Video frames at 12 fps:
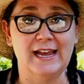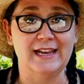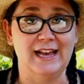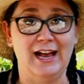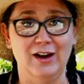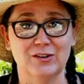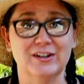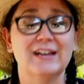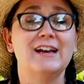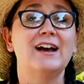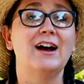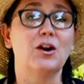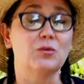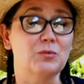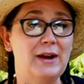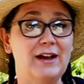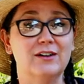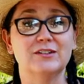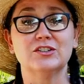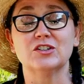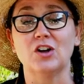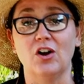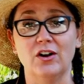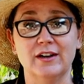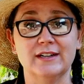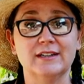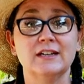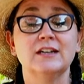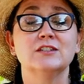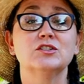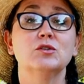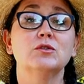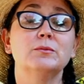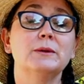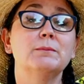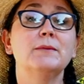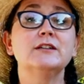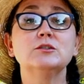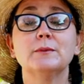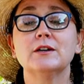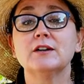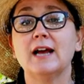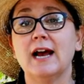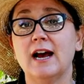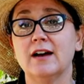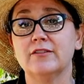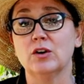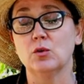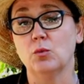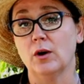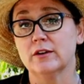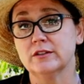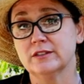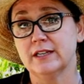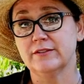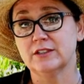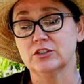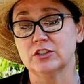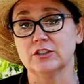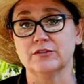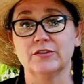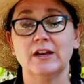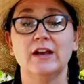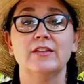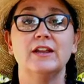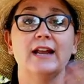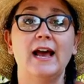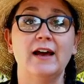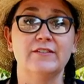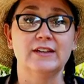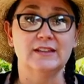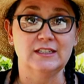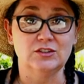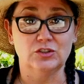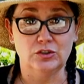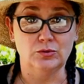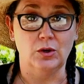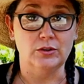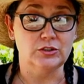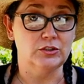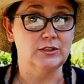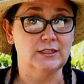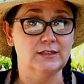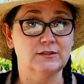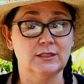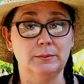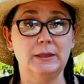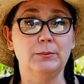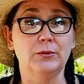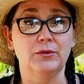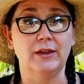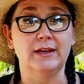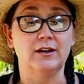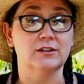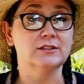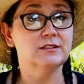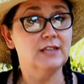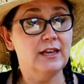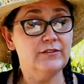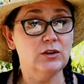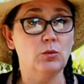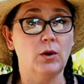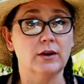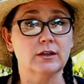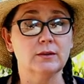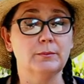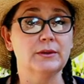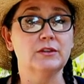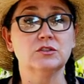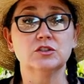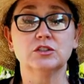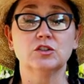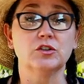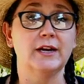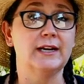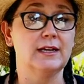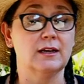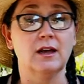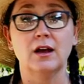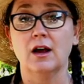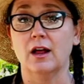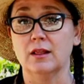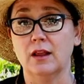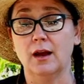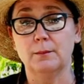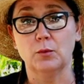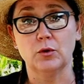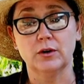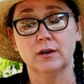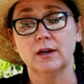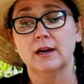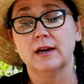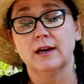hang out around or on. So it would be much better to have a water saving turf than having these two alternatives that people think are saving water, but they're just creating a lot more